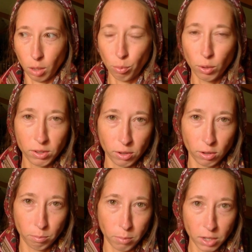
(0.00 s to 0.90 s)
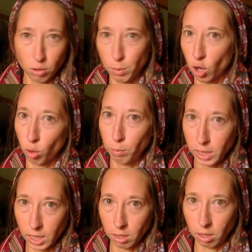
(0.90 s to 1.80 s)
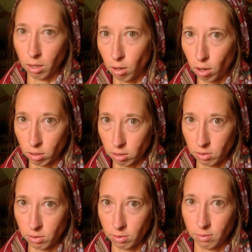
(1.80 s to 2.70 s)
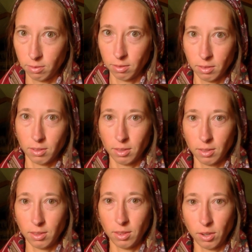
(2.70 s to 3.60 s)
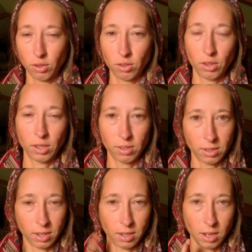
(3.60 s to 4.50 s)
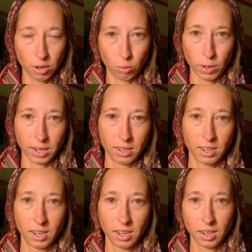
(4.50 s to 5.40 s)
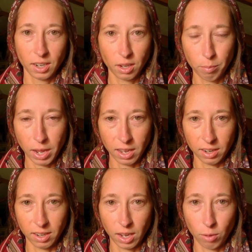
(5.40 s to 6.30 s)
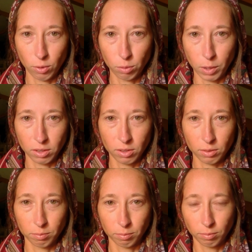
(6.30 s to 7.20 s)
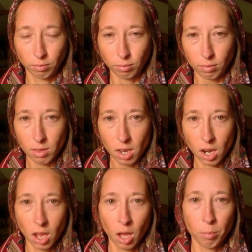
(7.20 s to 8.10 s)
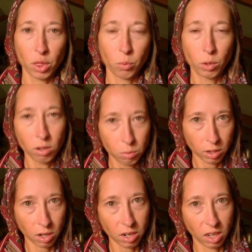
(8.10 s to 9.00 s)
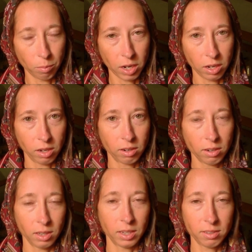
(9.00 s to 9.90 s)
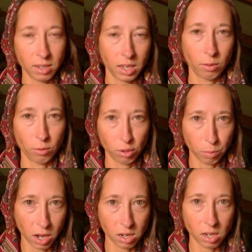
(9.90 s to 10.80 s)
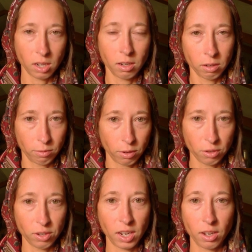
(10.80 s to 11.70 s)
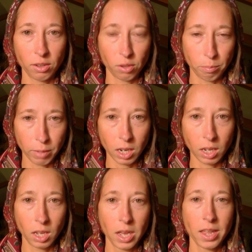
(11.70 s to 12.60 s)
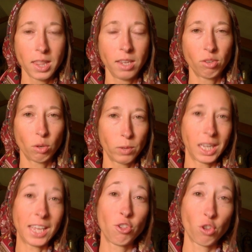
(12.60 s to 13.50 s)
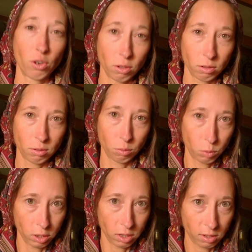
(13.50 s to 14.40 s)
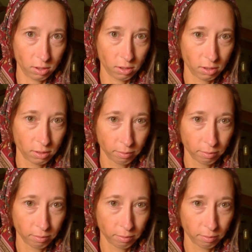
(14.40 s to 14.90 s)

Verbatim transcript: A prisoner must be obedient to the guards. There's this is a, a direct command and response. But the words we're talking about here, listening and responding, conversing, submitting, these are relational words.